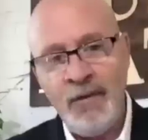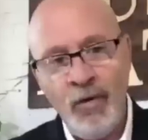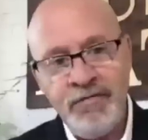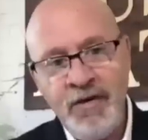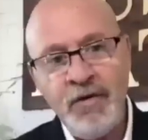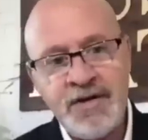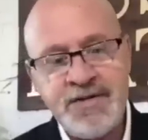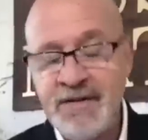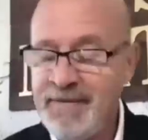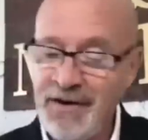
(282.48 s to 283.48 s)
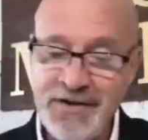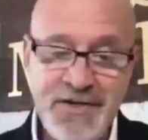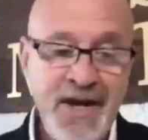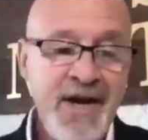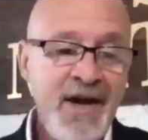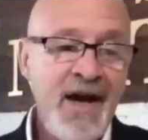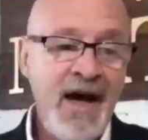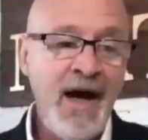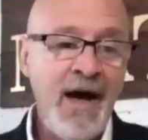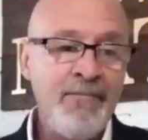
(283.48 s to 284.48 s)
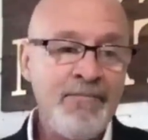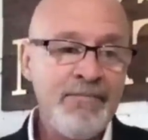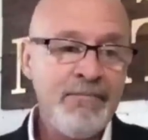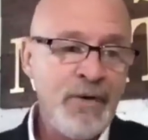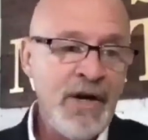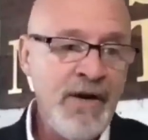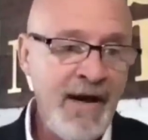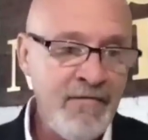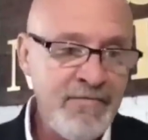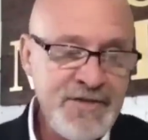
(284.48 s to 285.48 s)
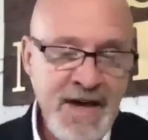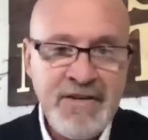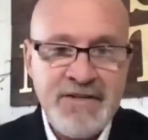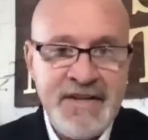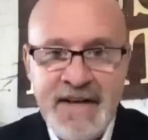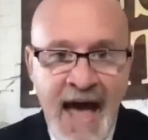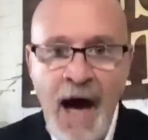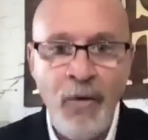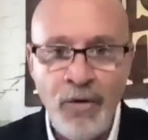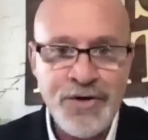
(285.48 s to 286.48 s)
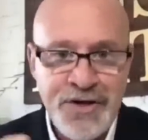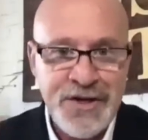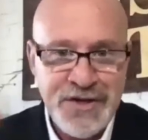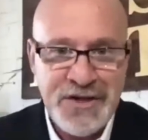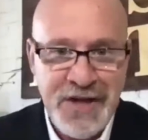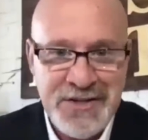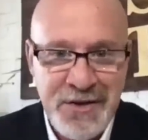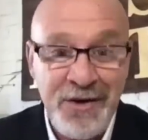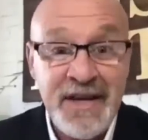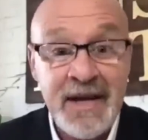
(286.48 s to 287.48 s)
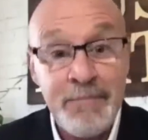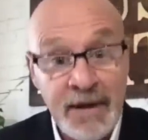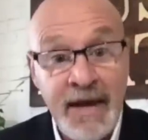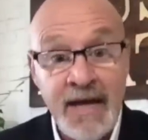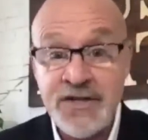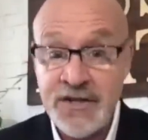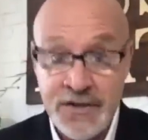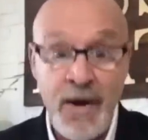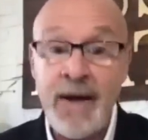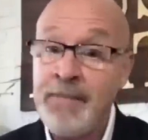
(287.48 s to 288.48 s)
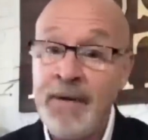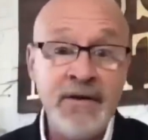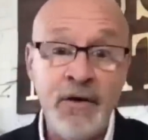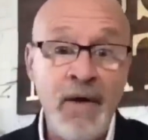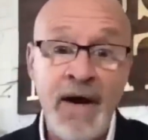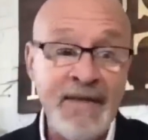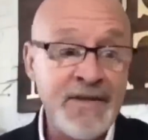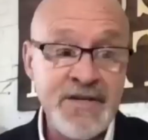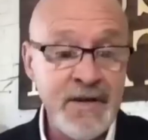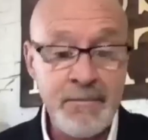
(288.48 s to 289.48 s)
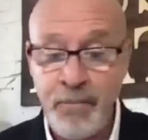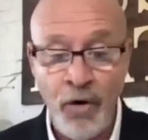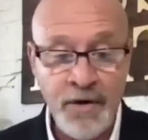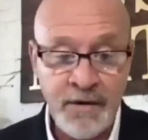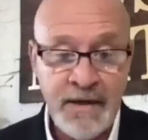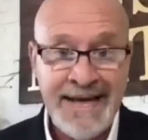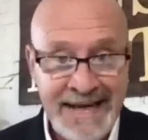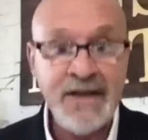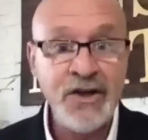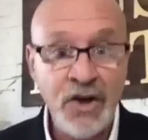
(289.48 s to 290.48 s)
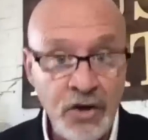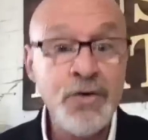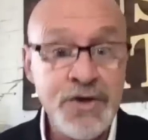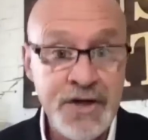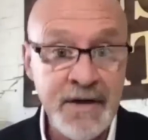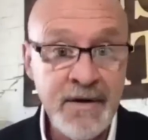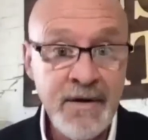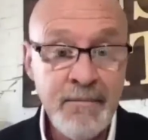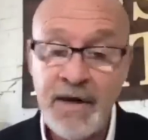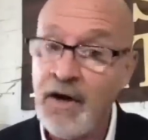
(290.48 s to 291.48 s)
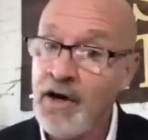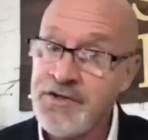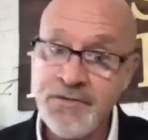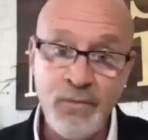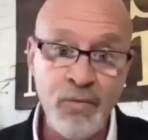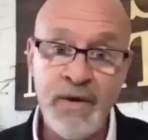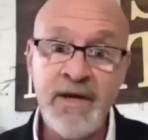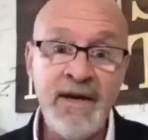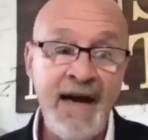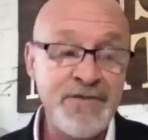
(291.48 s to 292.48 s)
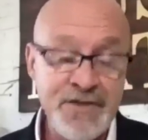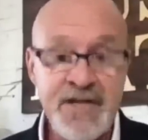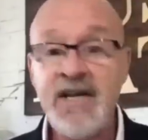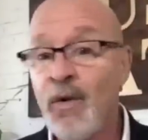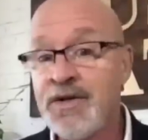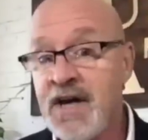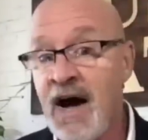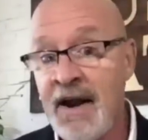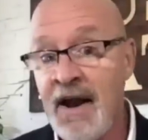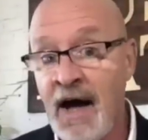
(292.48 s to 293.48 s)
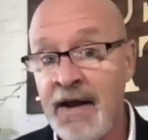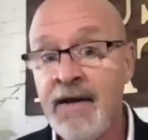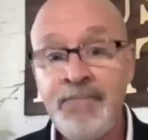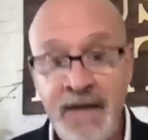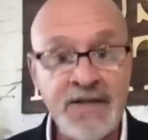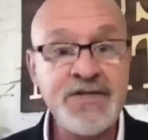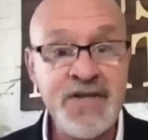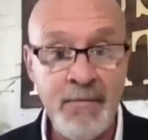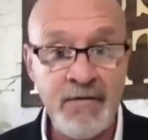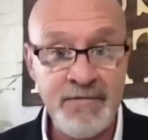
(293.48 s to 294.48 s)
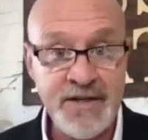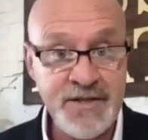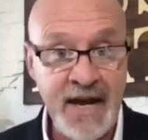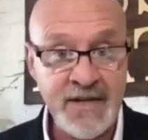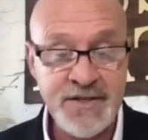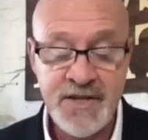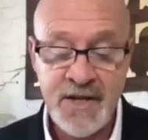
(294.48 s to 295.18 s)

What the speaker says: we'll focus it because we don't have 17 hours to discuss all the implications, right? But you're right. That's an important inclusion because we have seen what's gone on in some of these states.